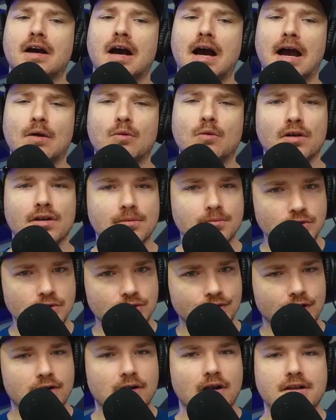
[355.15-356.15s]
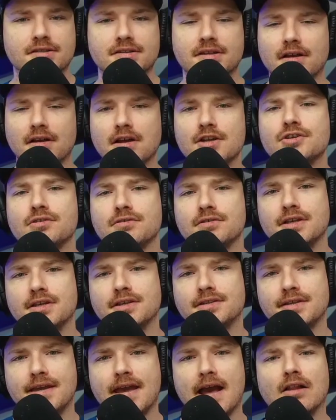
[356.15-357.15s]
I want to move across the country
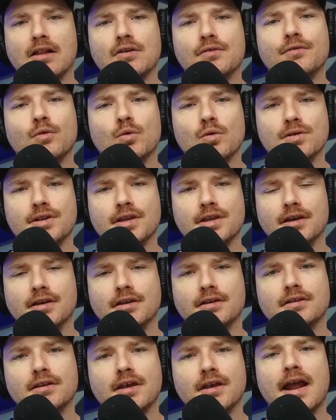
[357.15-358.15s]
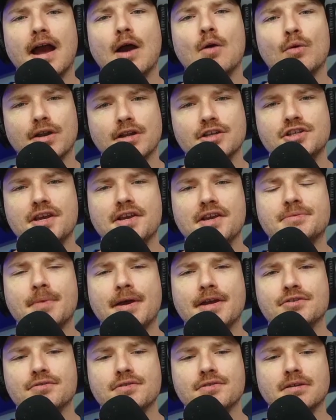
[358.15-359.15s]
to California and I want to chase
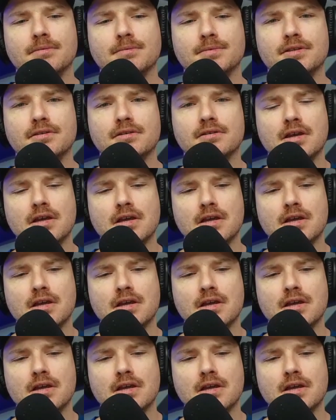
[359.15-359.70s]
my dreams.